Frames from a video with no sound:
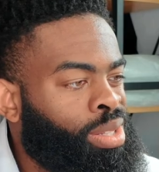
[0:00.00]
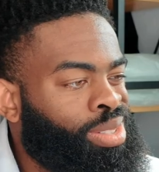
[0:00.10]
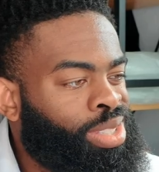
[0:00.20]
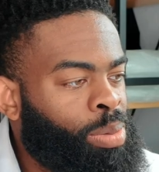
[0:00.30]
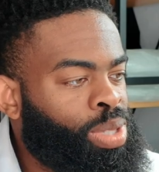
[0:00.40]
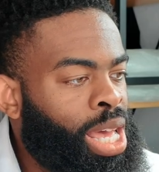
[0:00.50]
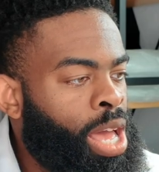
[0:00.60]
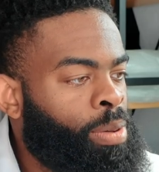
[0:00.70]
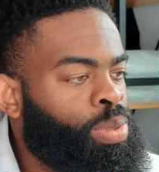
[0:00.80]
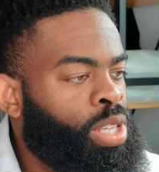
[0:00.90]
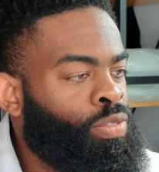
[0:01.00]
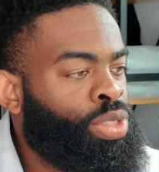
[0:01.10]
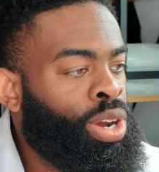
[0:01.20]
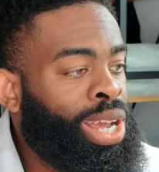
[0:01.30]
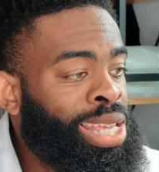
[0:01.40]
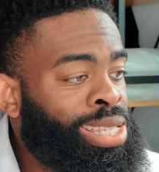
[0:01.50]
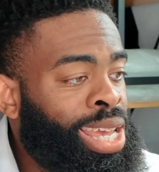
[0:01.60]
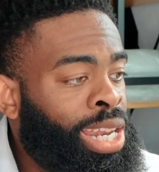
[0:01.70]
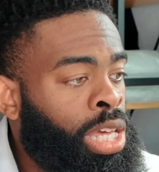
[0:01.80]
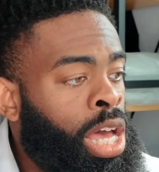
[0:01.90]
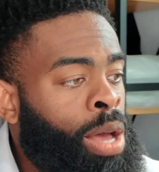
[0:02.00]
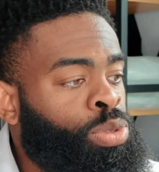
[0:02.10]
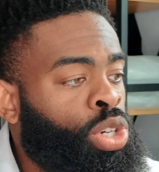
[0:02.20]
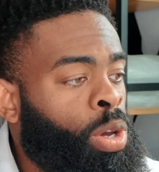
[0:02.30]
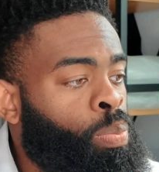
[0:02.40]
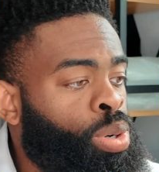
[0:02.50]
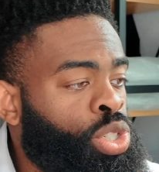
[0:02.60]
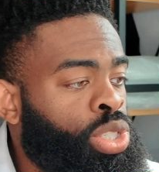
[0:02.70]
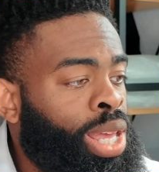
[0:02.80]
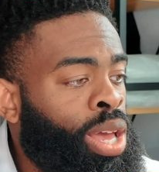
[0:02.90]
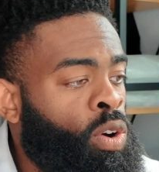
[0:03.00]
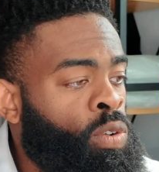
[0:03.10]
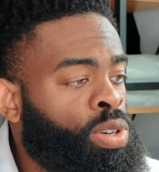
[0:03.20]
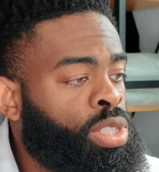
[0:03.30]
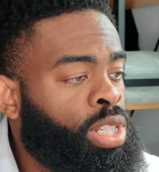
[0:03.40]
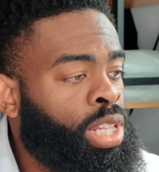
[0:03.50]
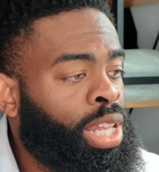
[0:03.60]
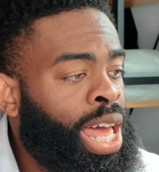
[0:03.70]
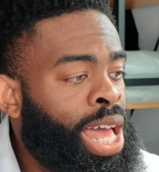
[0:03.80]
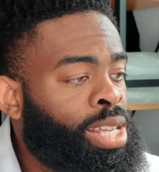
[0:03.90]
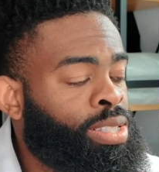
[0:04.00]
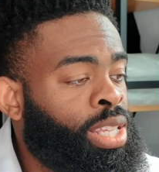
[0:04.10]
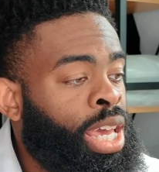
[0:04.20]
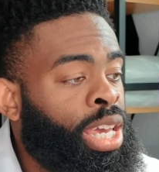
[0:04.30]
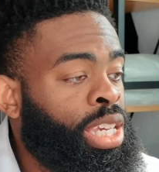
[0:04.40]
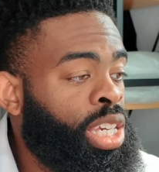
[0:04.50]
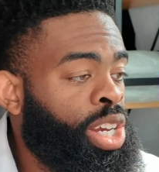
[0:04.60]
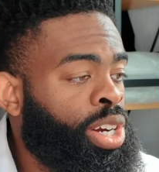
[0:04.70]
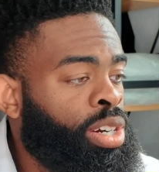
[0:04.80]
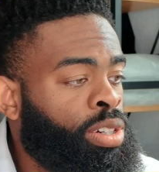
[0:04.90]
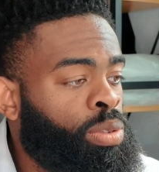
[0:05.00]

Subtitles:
Sometimes, if there isn't any comps, you could push that over to the last year,